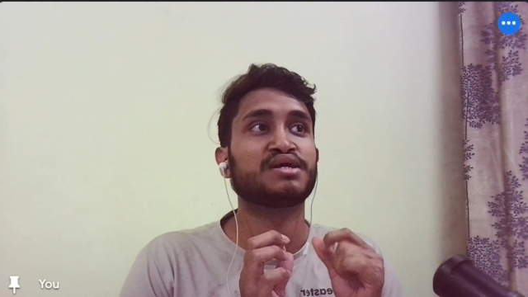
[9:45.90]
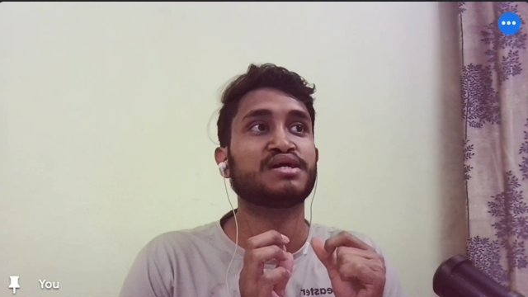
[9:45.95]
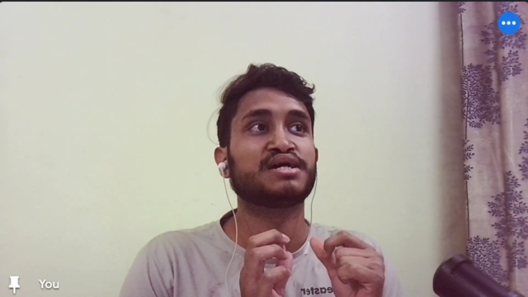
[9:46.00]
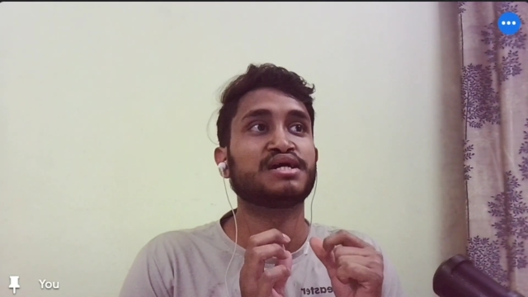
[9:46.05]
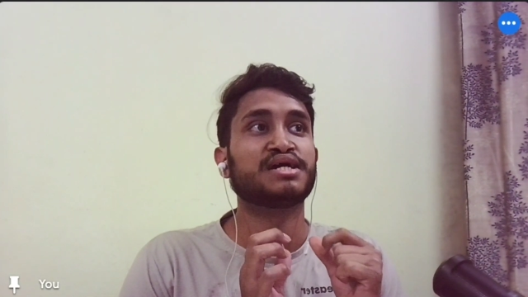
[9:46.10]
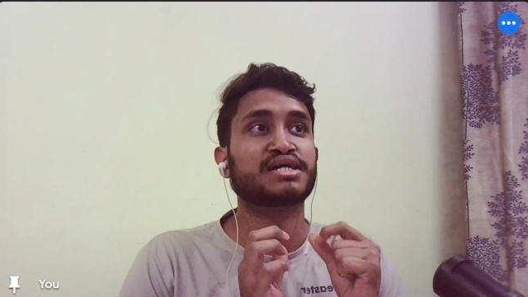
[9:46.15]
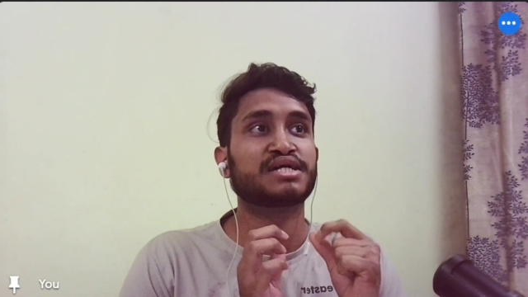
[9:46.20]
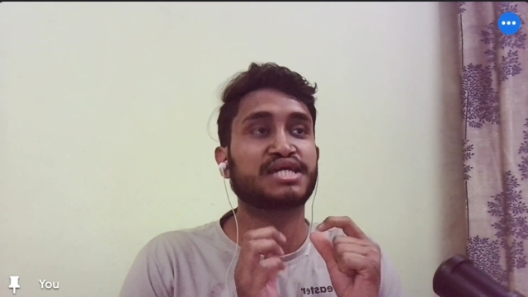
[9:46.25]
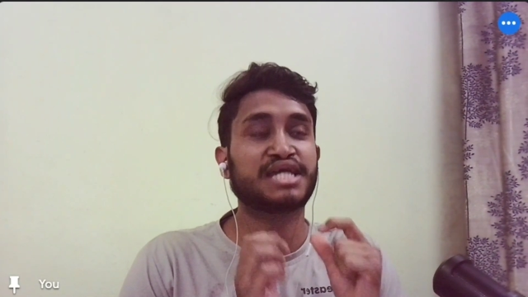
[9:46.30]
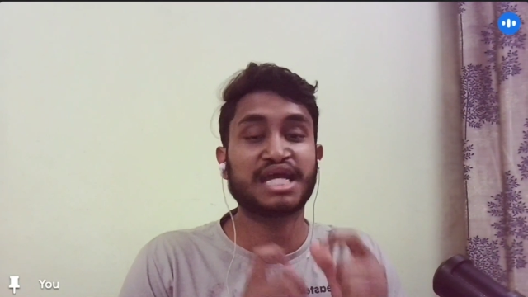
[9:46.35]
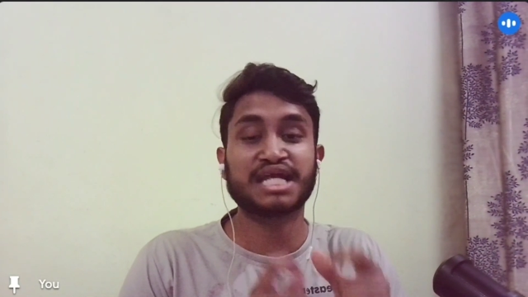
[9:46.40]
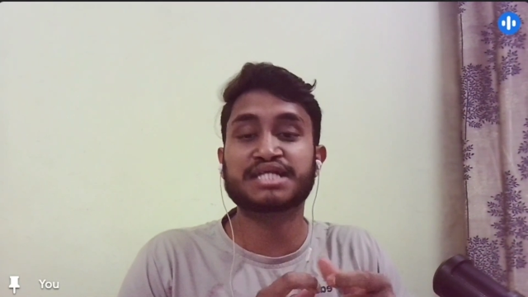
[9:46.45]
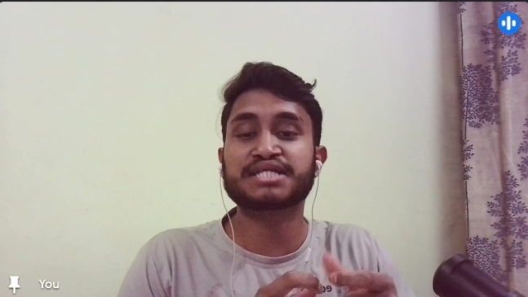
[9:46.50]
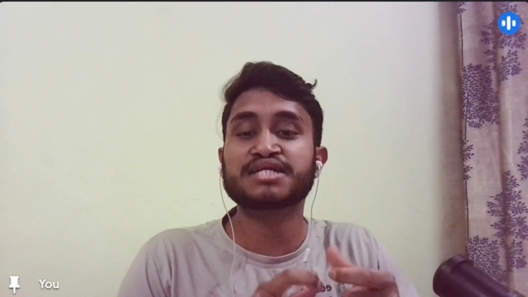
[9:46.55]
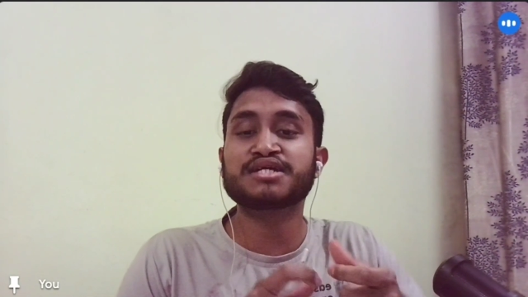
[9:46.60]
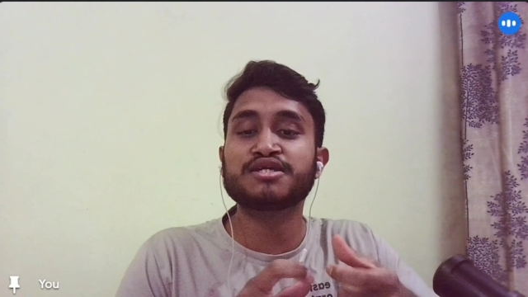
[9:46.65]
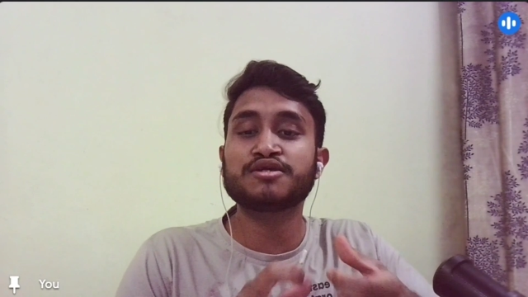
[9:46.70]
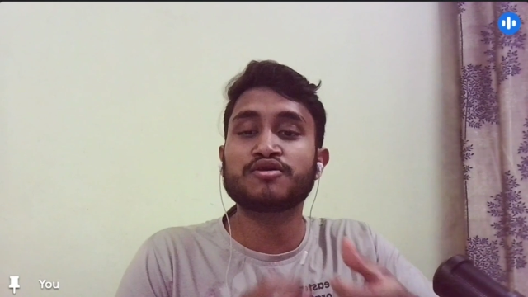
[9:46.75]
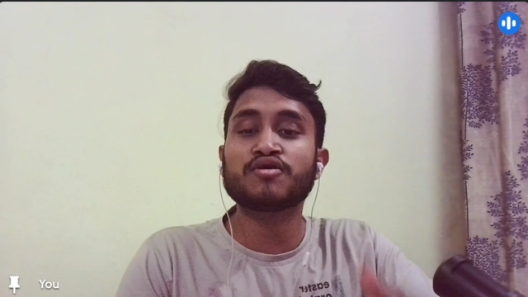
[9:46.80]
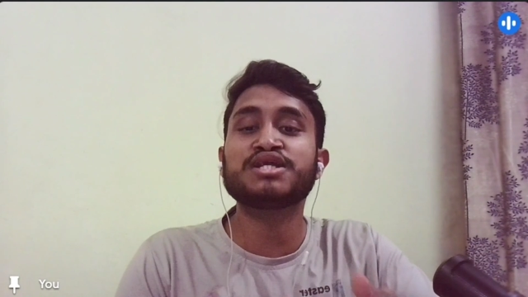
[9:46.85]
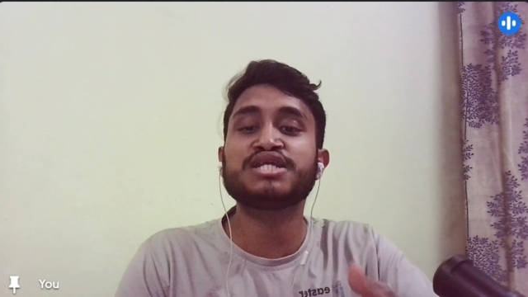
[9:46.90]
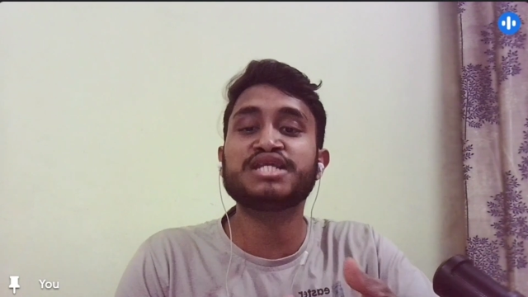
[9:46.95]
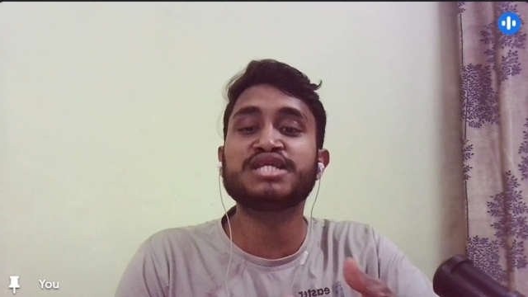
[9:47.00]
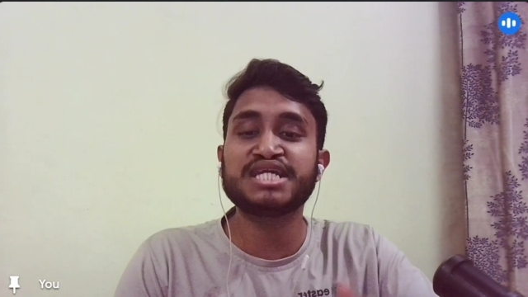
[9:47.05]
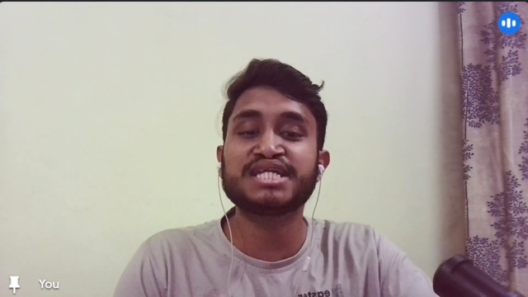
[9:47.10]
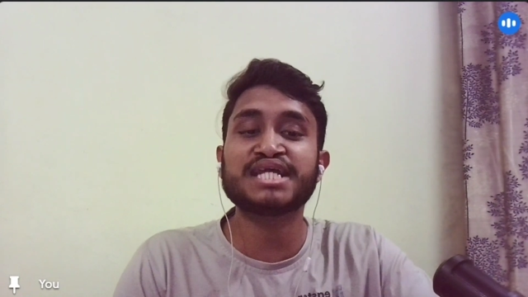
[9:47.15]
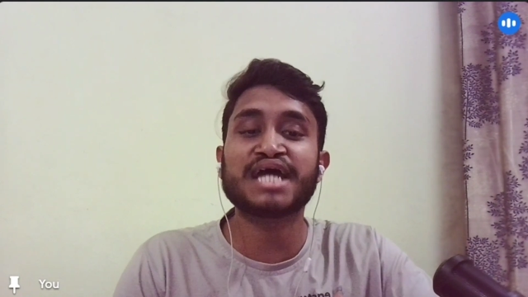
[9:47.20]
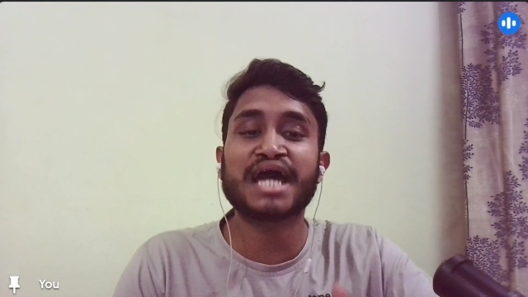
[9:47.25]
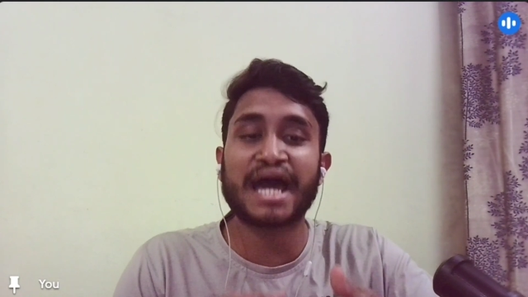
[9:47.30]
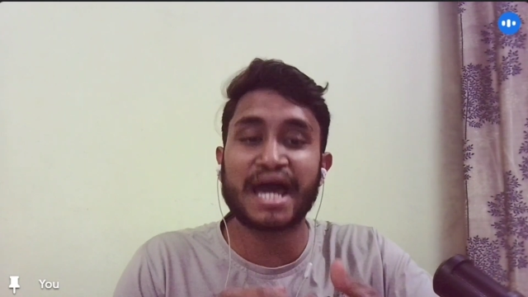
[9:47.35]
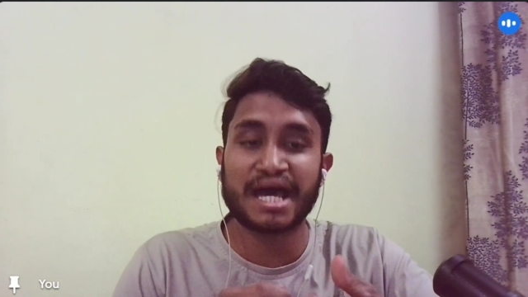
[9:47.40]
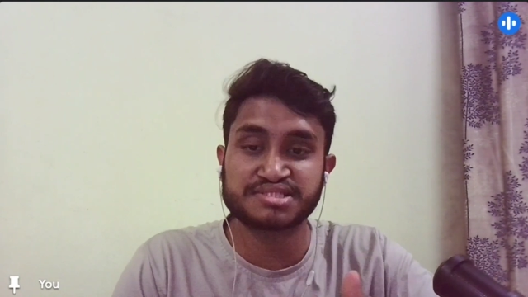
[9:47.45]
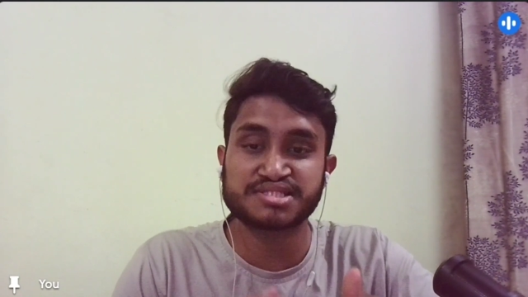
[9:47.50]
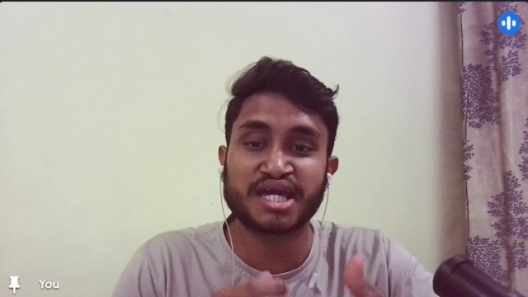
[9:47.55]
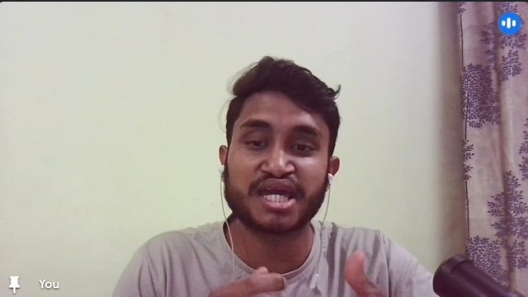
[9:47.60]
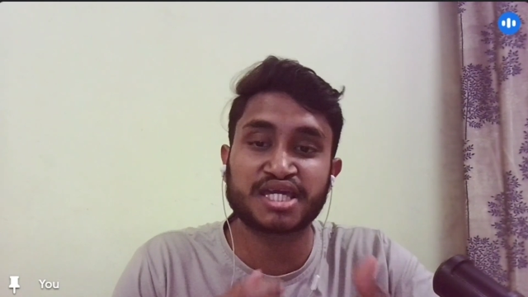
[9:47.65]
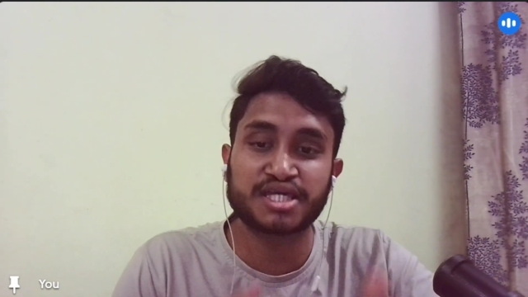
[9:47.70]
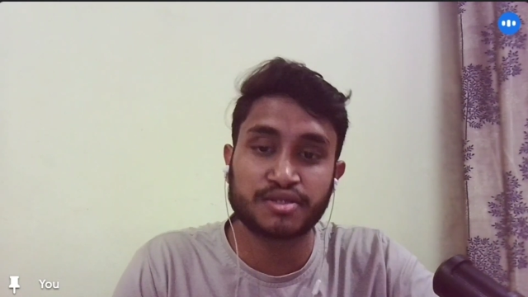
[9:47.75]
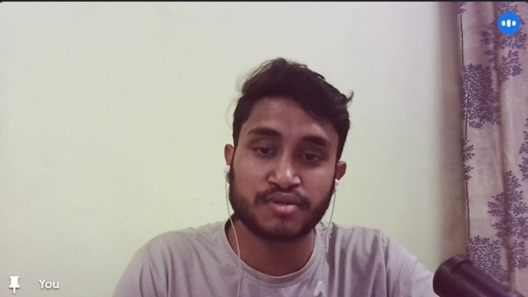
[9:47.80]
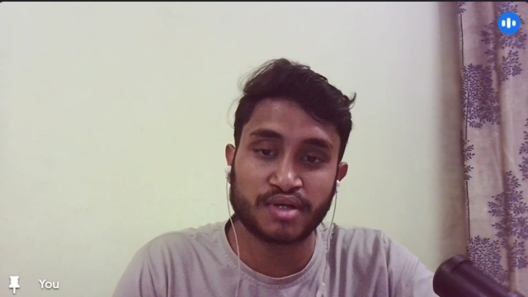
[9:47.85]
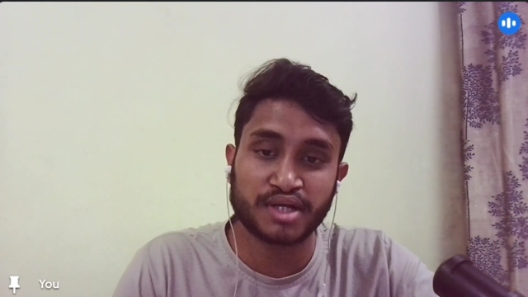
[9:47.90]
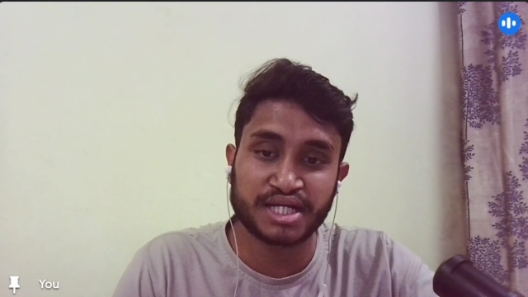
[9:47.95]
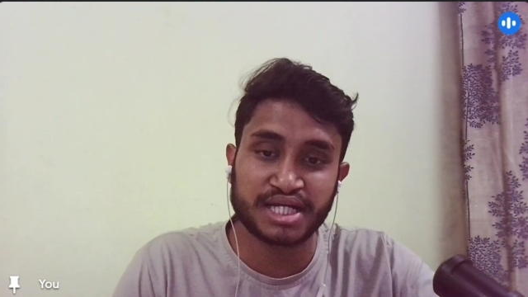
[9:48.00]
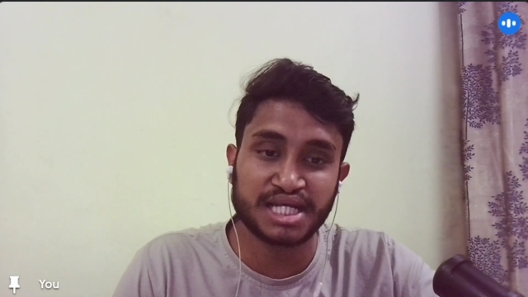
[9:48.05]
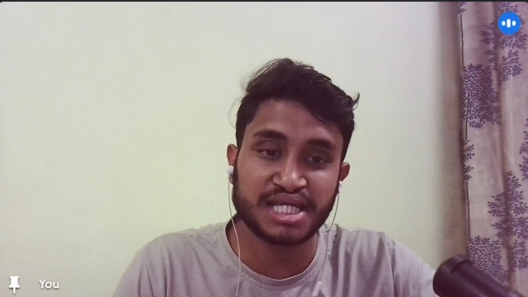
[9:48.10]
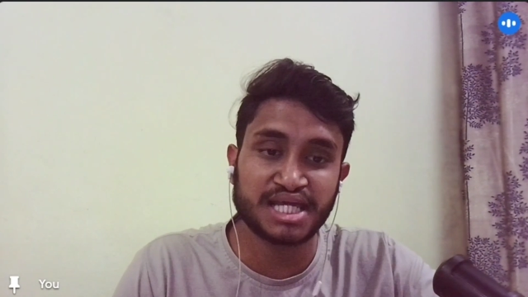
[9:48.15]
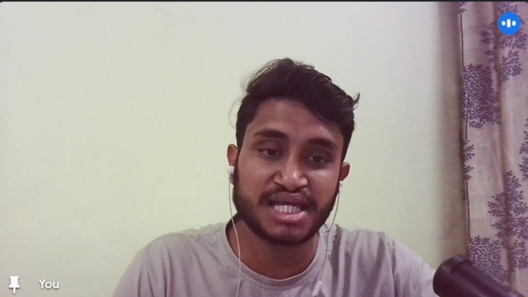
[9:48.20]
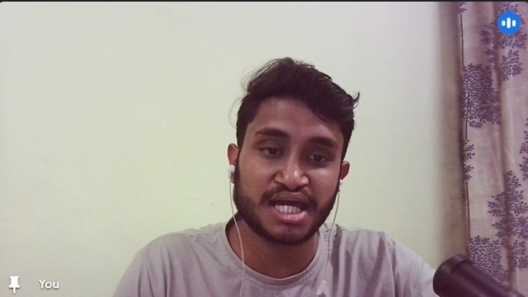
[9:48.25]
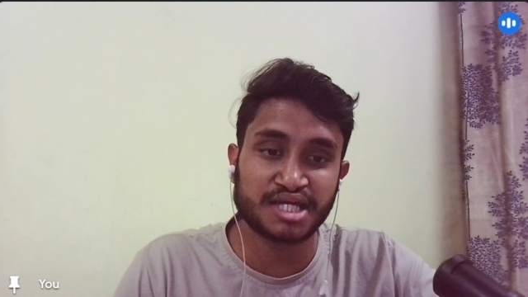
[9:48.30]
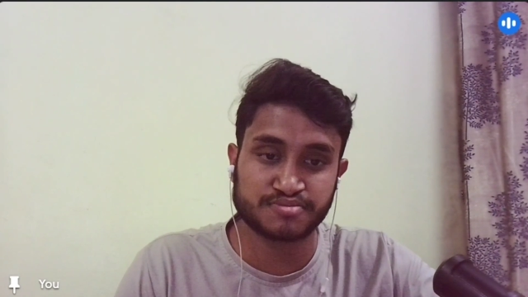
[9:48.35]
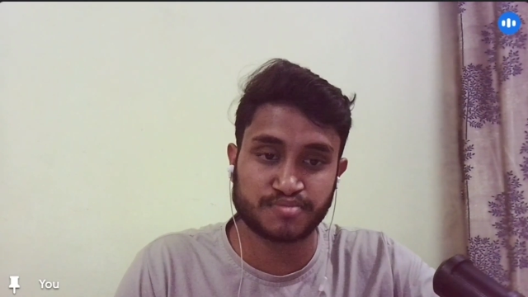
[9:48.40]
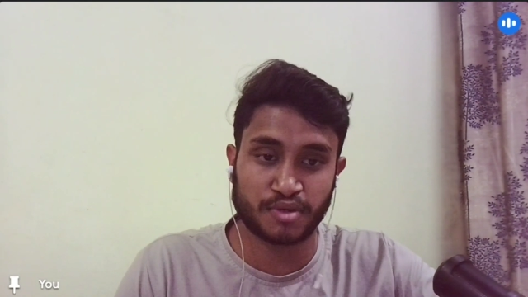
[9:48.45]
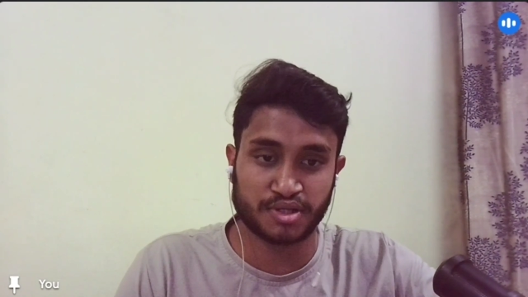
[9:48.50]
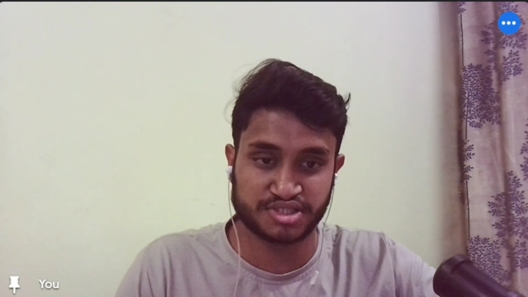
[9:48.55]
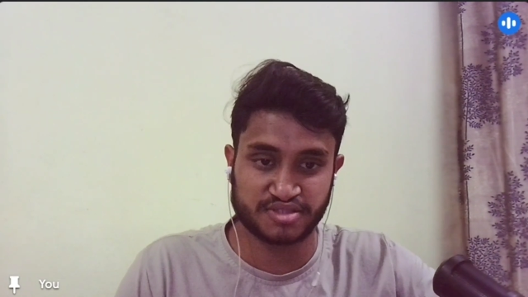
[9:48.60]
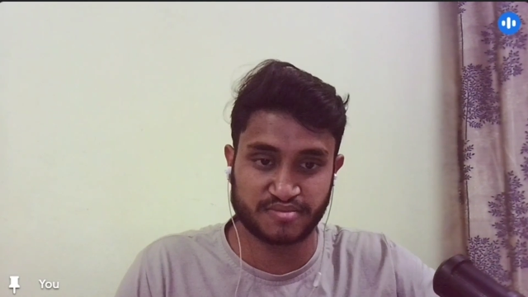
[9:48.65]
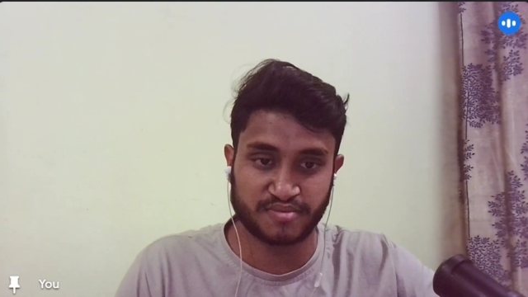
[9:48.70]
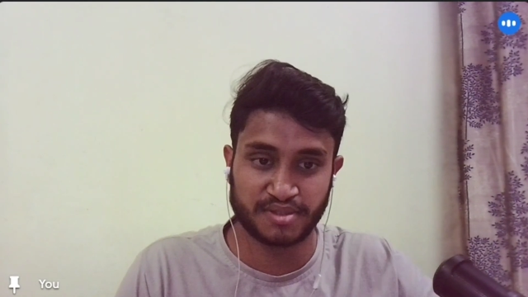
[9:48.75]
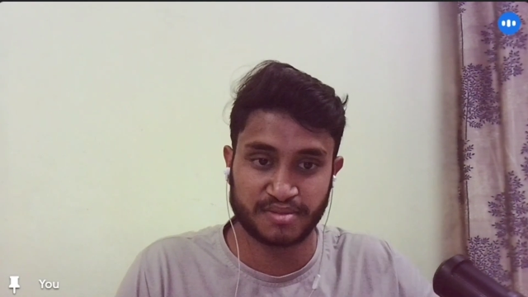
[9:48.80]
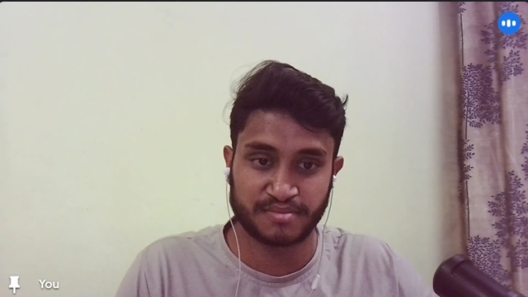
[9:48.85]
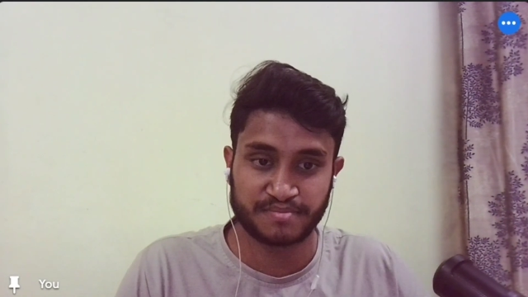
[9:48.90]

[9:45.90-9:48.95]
cater your need as accurately as possible.